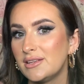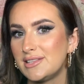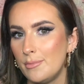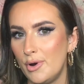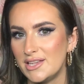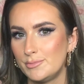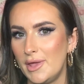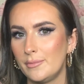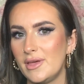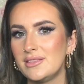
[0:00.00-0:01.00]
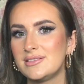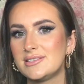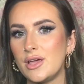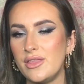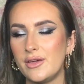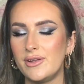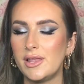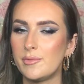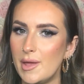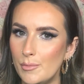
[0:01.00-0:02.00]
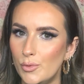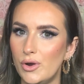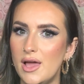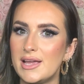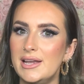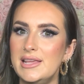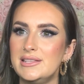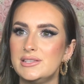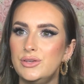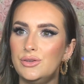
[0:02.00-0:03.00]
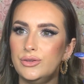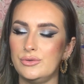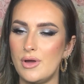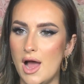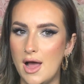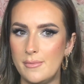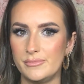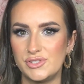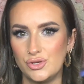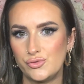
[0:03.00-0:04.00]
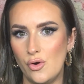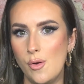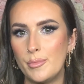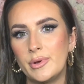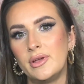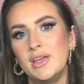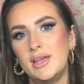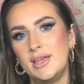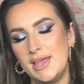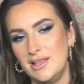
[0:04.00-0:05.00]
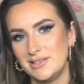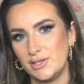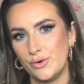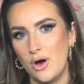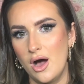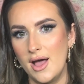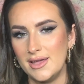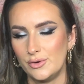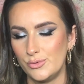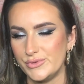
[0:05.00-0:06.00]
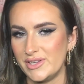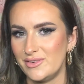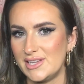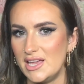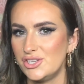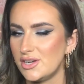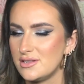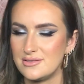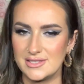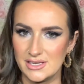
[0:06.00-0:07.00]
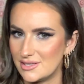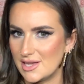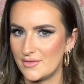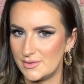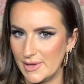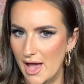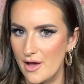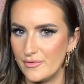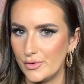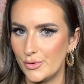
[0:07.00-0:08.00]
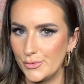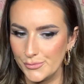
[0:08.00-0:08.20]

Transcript: they're pressed pigments, so they're a little bit more likely to drop into your eye and cause irritation, so you just have to be careful.